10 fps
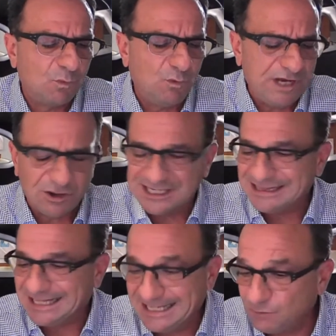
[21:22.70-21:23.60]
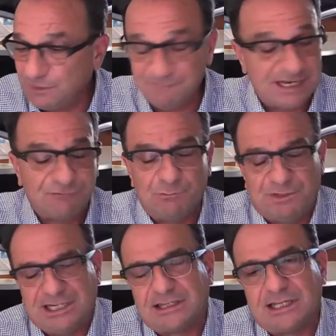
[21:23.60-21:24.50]
we are elated. We've never
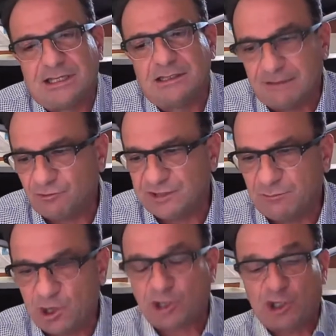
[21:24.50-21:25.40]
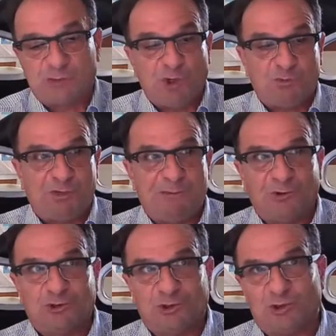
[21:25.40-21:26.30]
been at the level that we are, because most
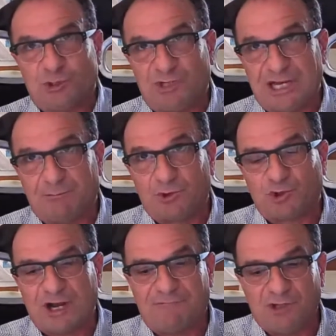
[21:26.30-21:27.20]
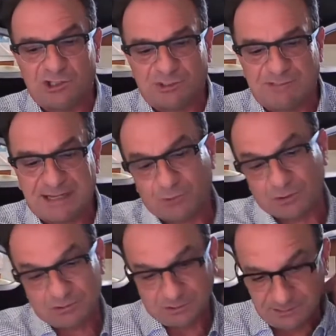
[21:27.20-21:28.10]
people do September travel in September.
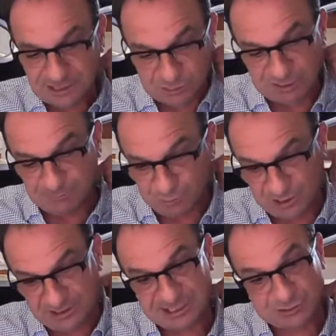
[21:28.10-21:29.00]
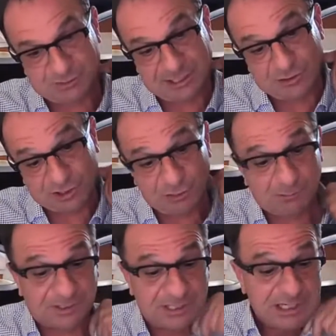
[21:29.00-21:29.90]
That's when they book it. That's when they go do it.
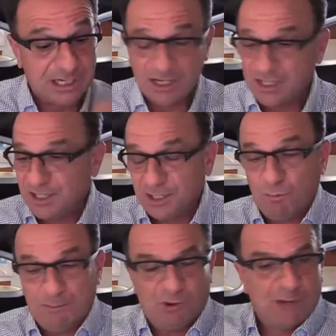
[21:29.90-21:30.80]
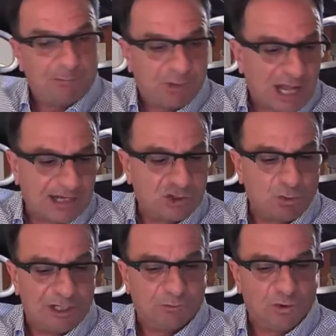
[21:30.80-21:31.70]
But we put up a block of
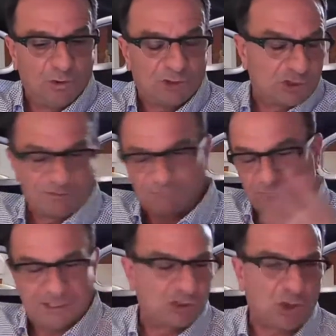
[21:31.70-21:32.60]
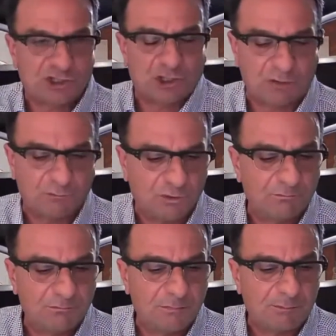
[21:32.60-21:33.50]
20 rooms because we've exhausted our
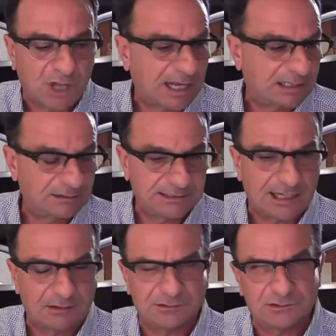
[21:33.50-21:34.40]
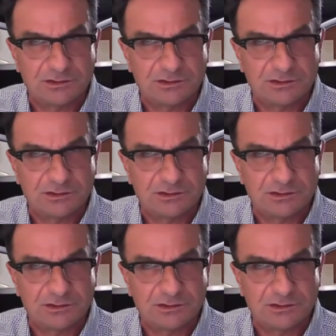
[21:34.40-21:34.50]
room block now